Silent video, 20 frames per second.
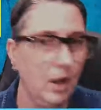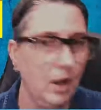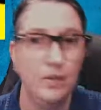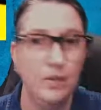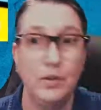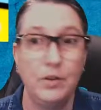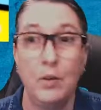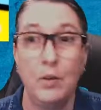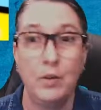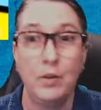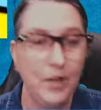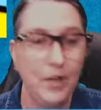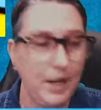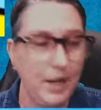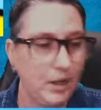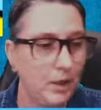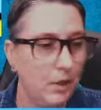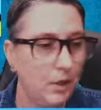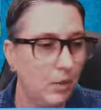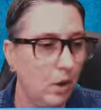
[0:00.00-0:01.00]
So
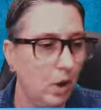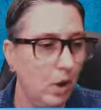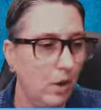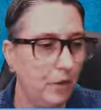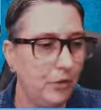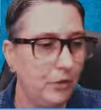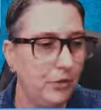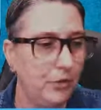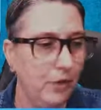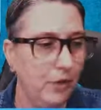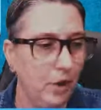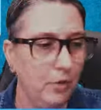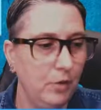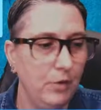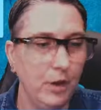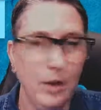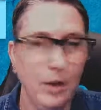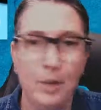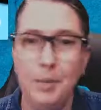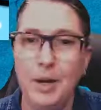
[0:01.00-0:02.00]
thank you all so
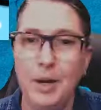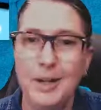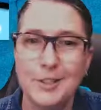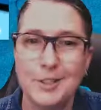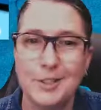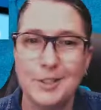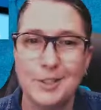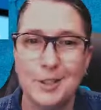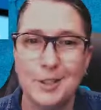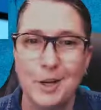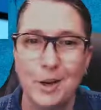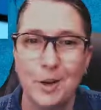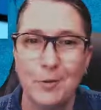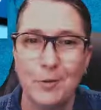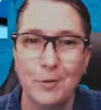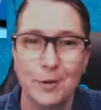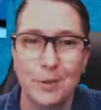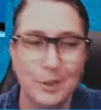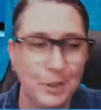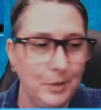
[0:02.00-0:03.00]
very much
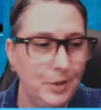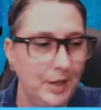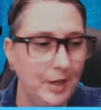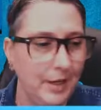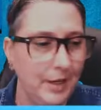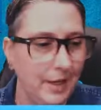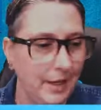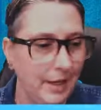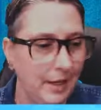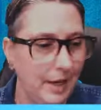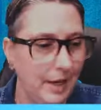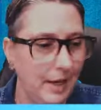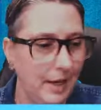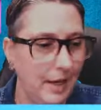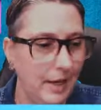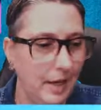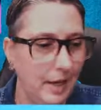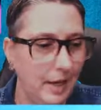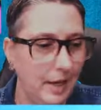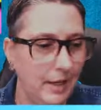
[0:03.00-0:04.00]
for tuning in. And
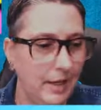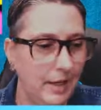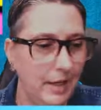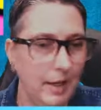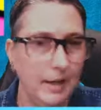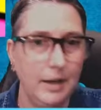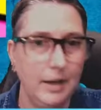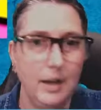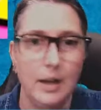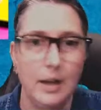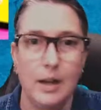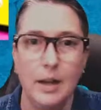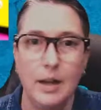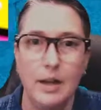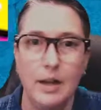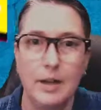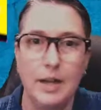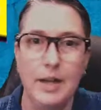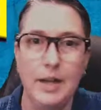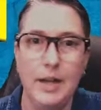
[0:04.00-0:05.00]
again,
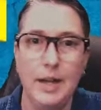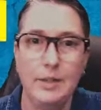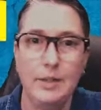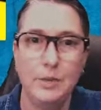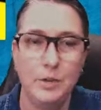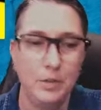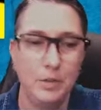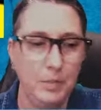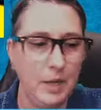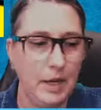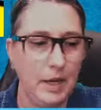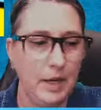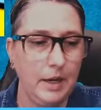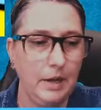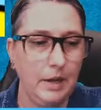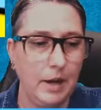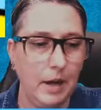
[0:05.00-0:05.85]
connect with me